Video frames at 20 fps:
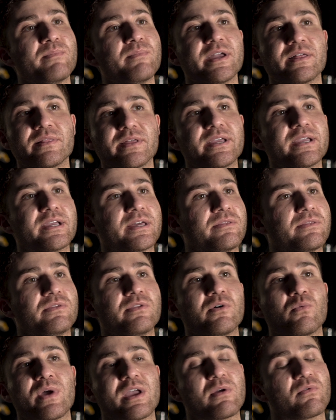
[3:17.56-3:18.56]
MEILI and
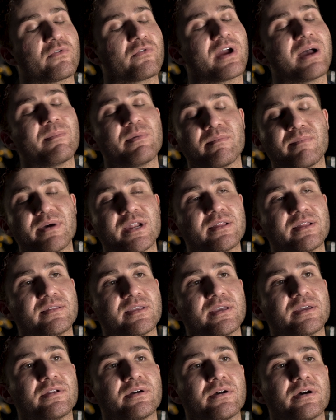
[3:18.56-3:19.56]
the way we're grabbing
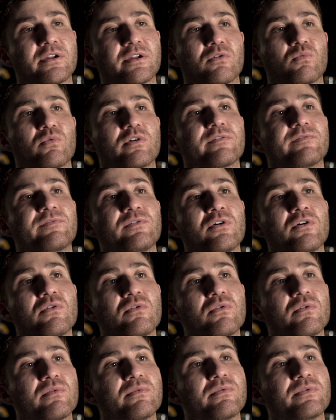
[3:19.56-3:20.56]
metadata in our
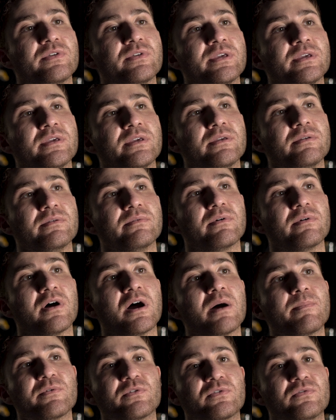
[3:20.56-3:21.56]
workflow, the
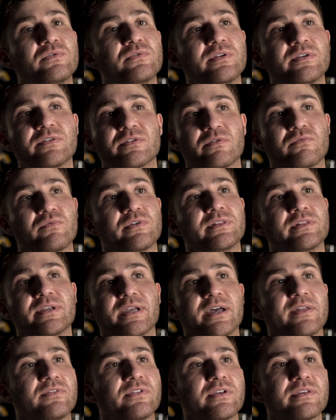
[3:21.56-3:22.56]
opportunities are really
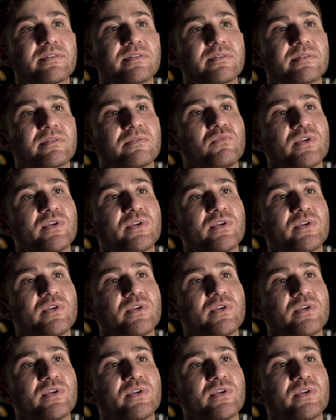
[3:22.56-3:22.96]
endless.